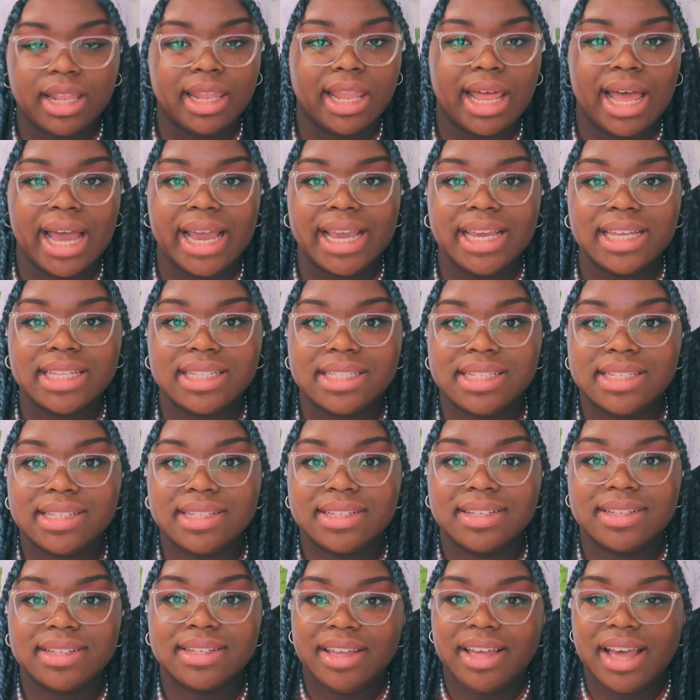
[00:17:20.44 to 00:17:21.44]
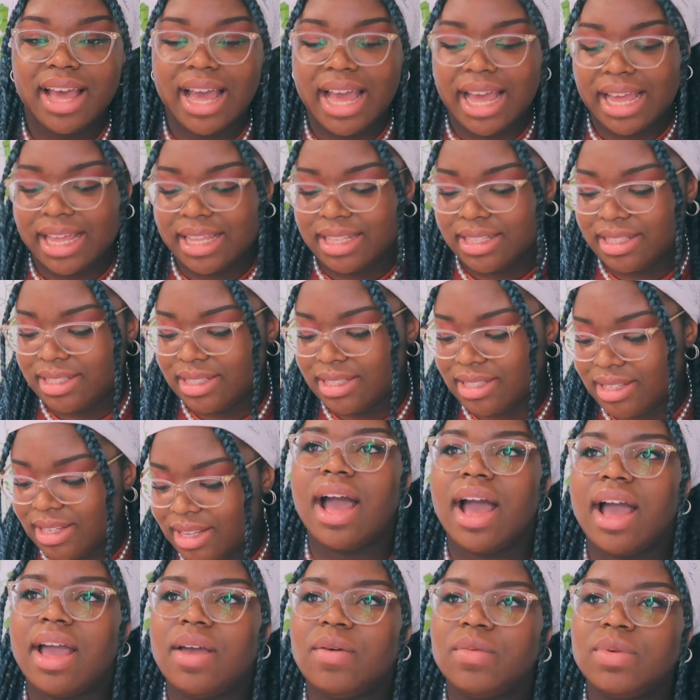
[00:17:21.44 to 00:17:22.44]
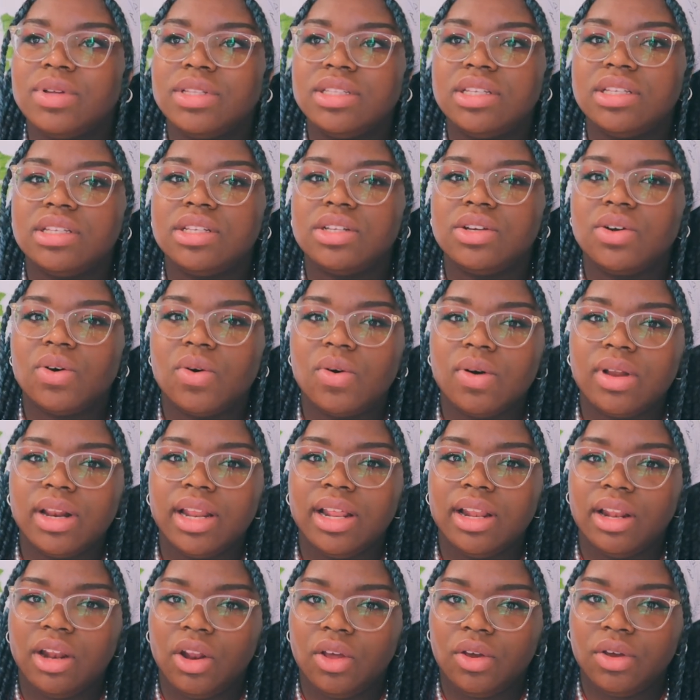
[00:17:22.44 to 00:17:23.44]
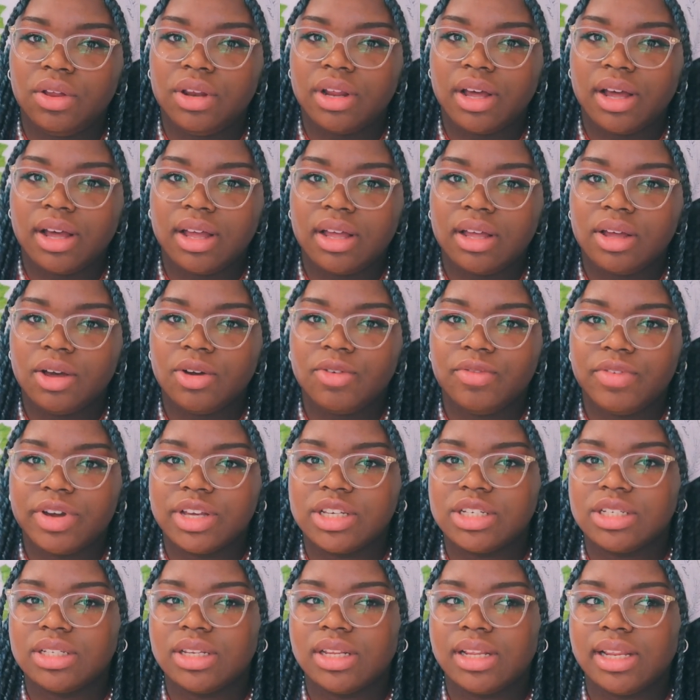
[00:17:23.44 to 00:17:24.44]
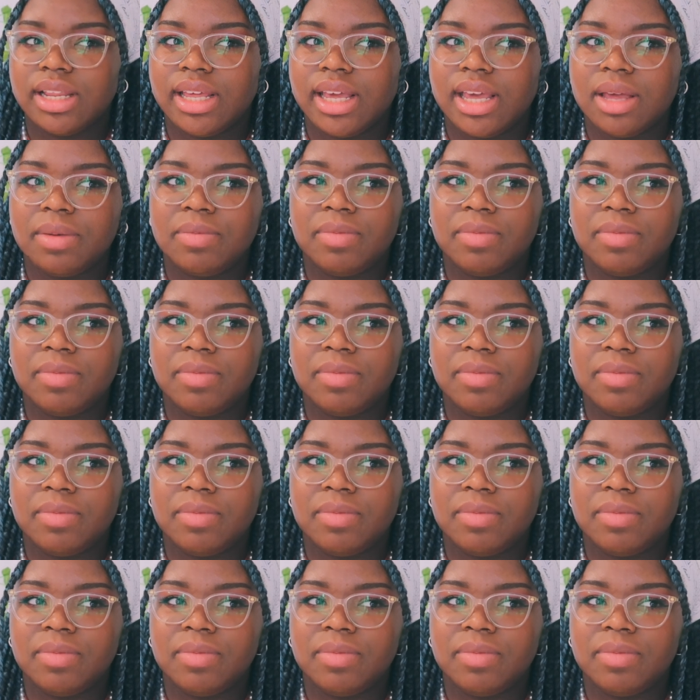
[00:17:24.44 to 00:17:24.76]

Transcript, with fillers: light and I wanted to call it Luna originally,